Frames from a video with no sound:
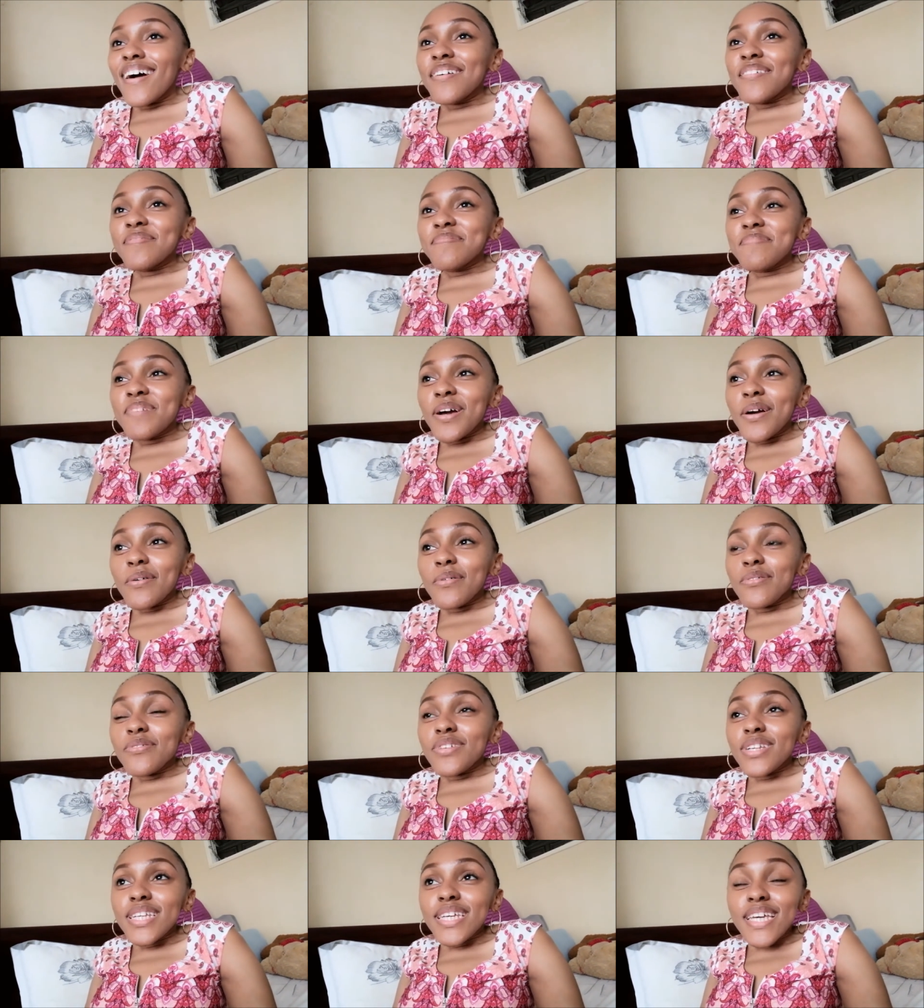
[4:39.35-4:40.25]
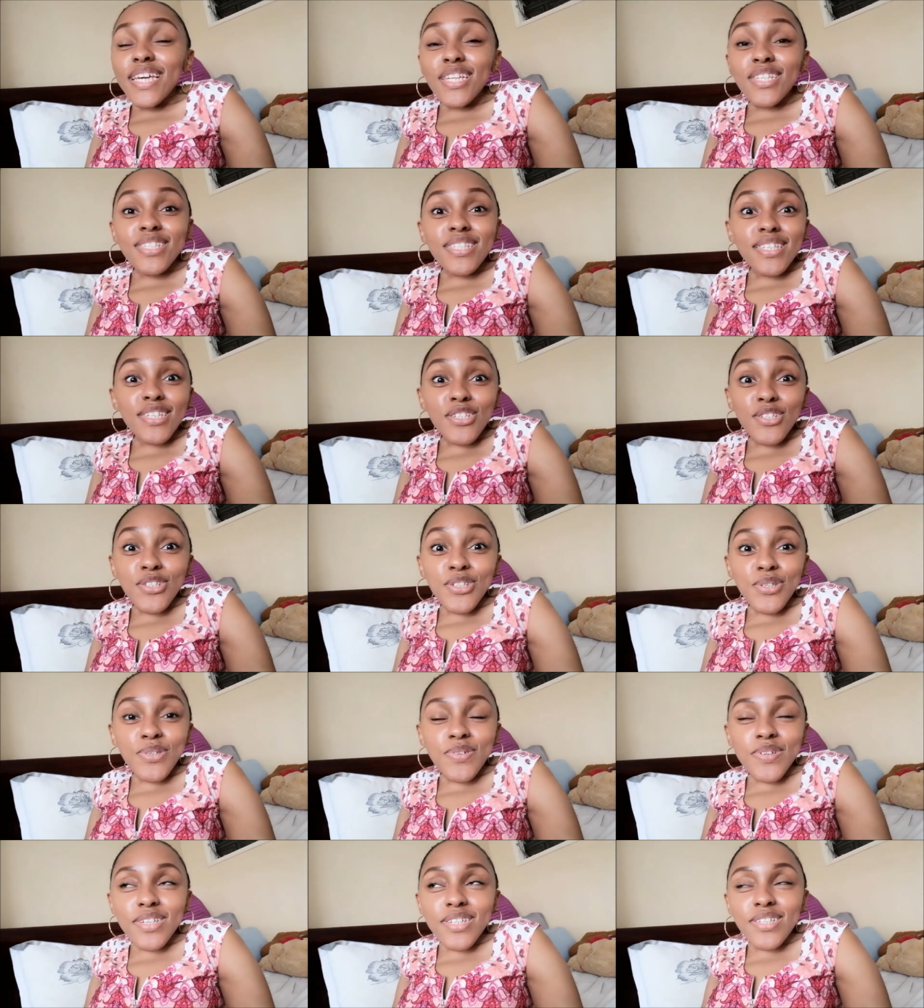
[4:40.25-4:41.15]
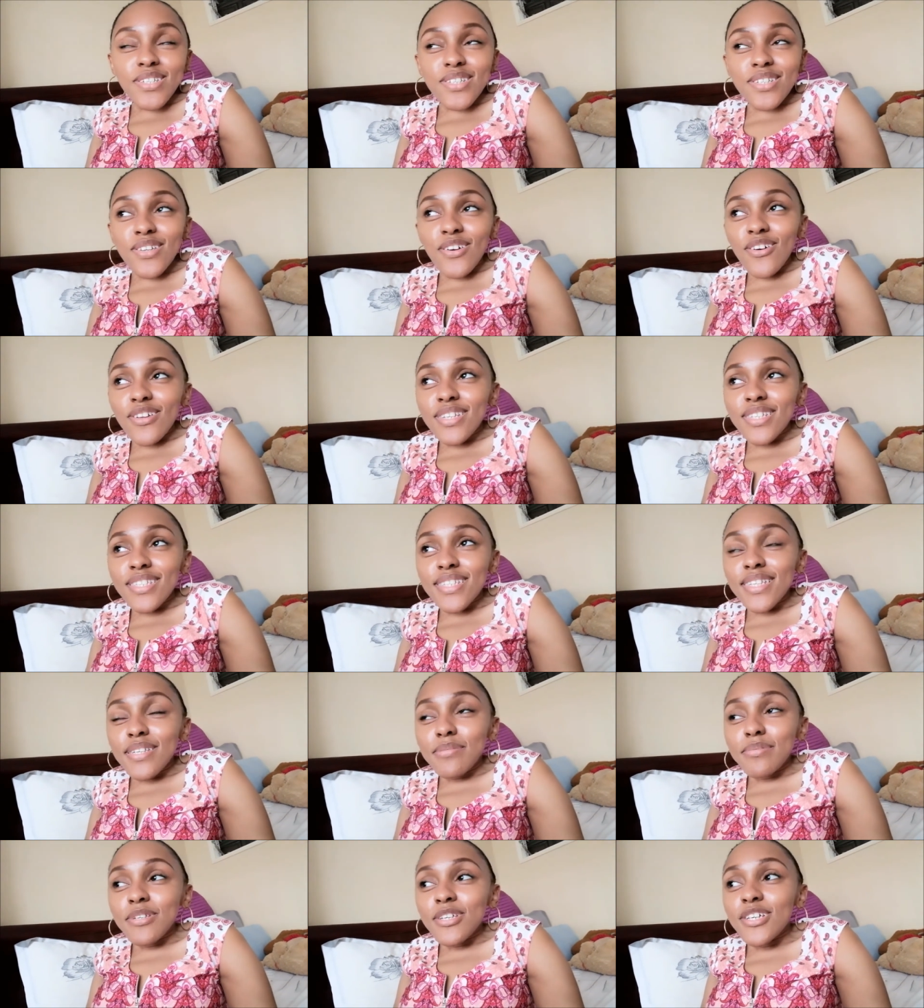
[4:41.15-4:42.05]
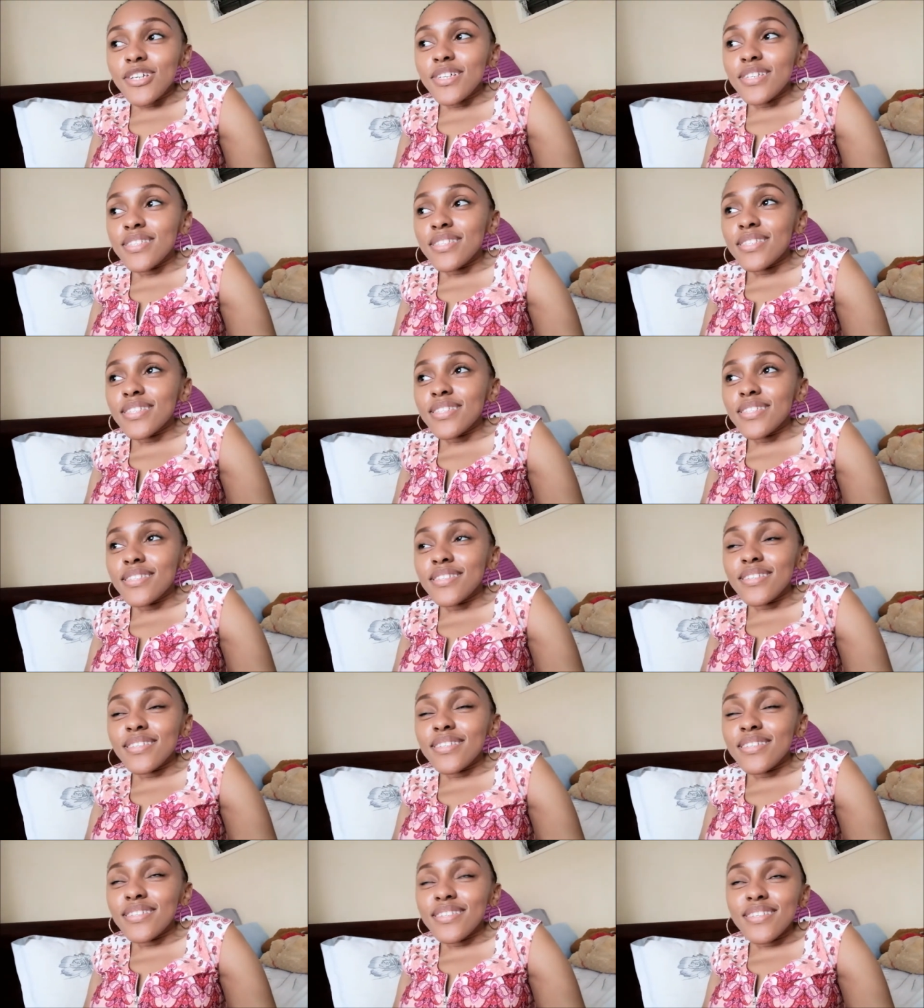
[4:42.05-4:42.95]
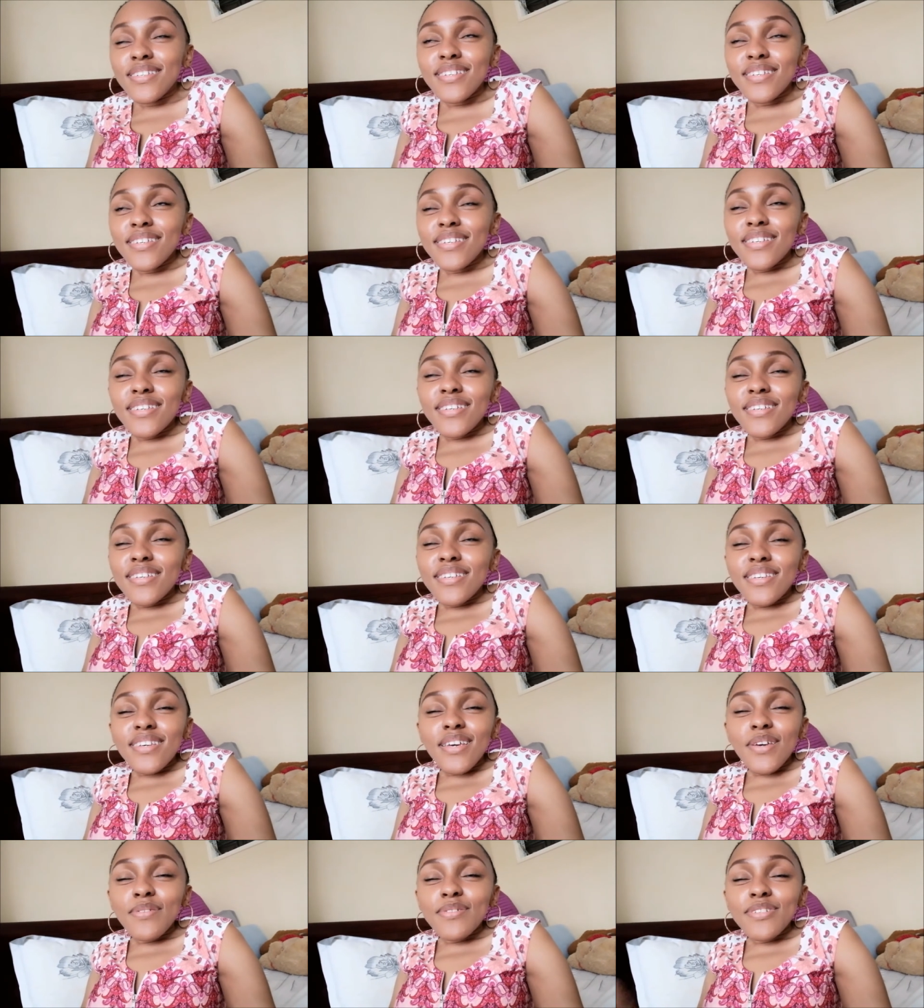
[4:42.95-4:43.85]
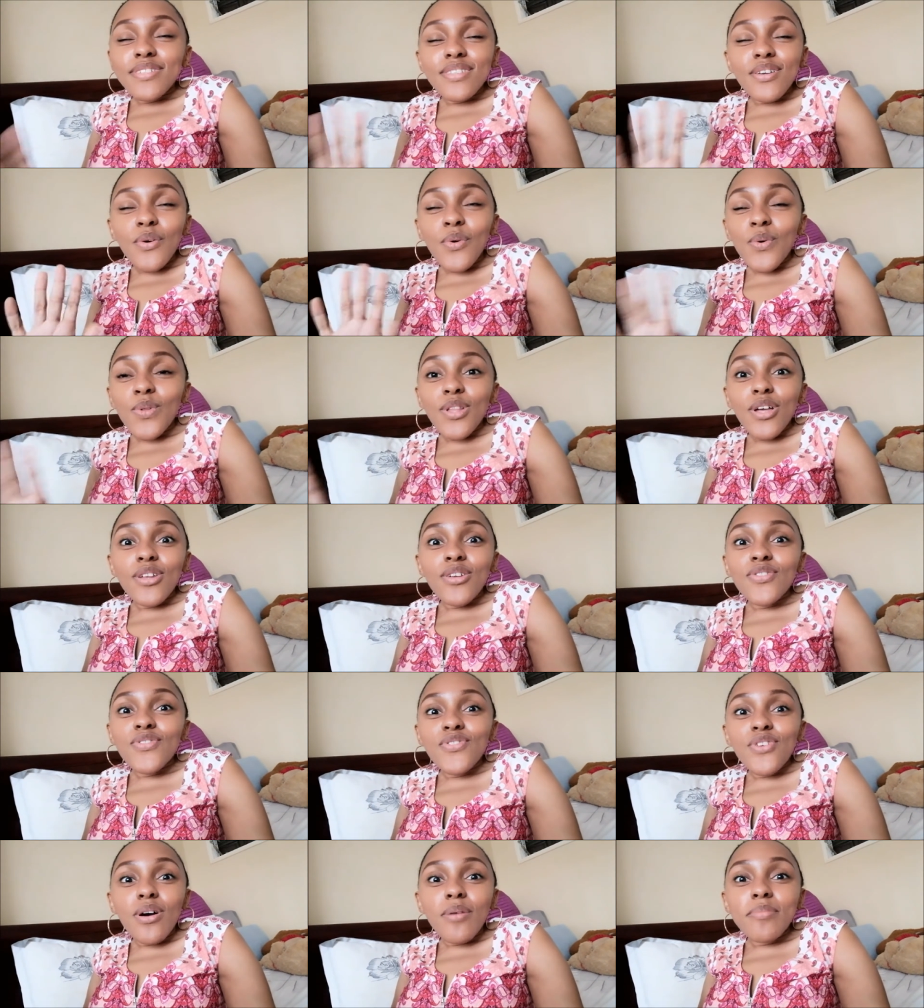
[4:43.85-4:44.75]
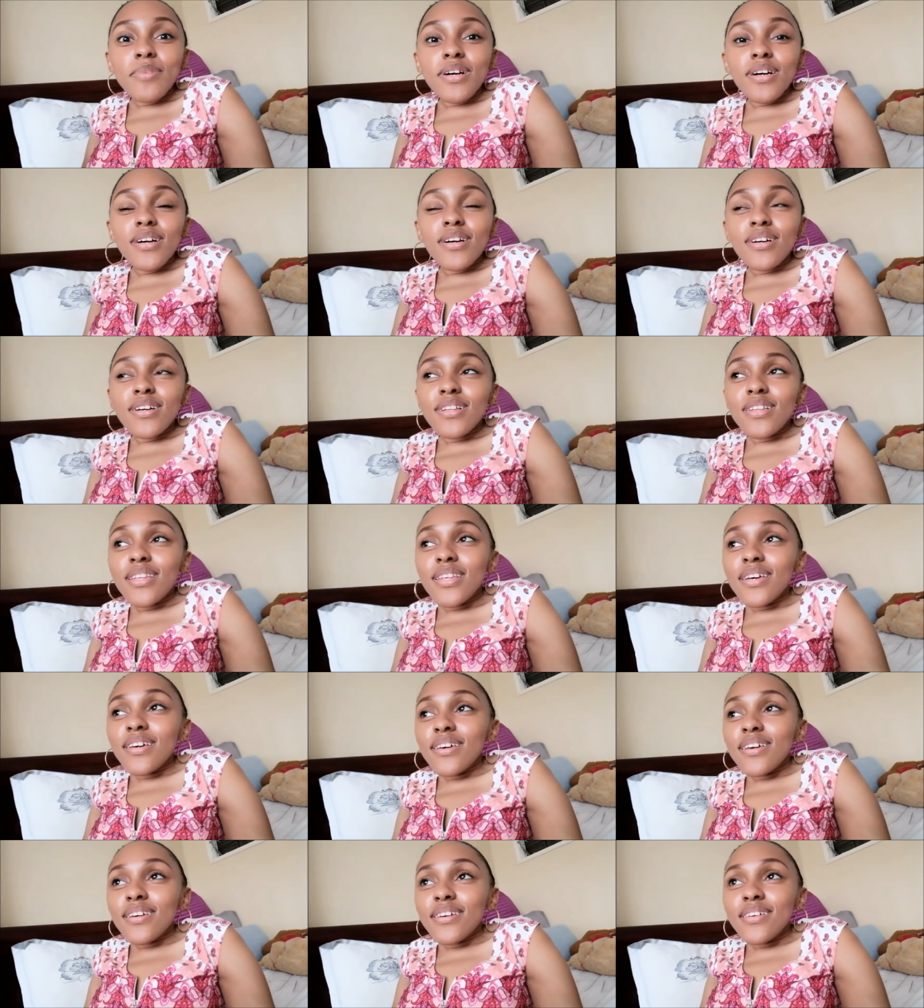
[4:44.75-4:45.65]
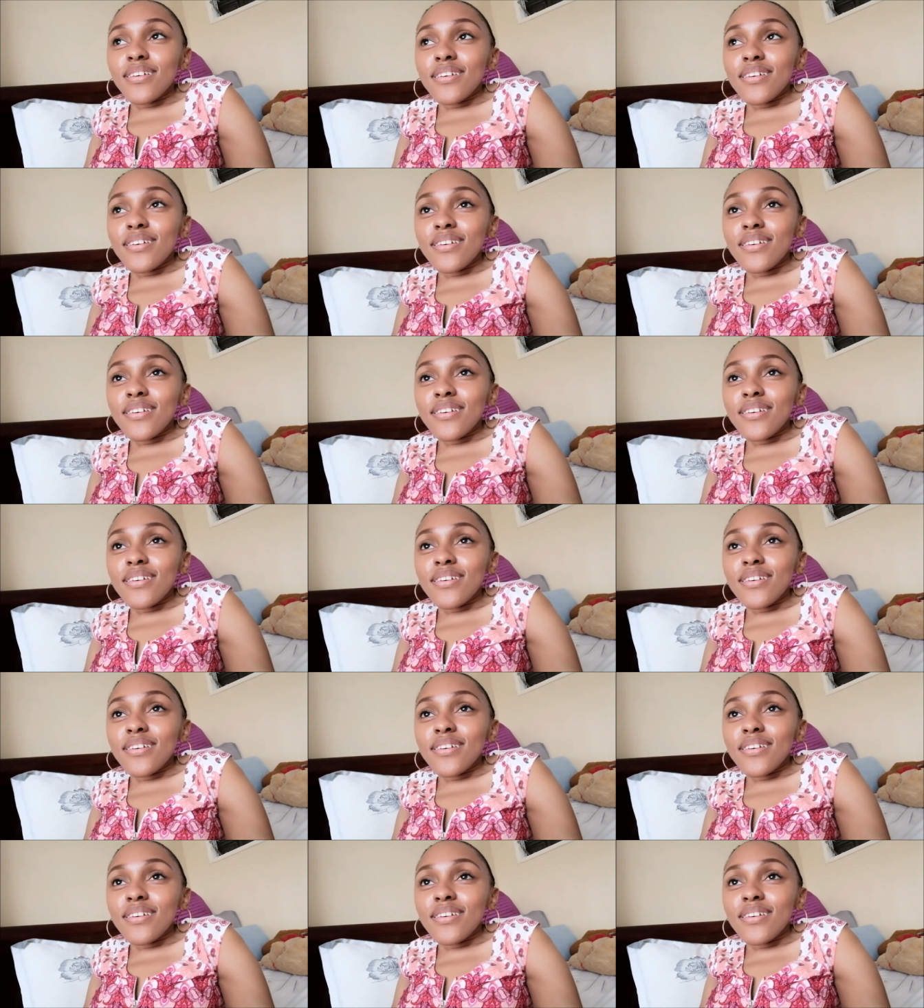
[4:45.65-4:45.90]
um, I won't really get into it, honestly, because it was just a whole lot of drama. Like,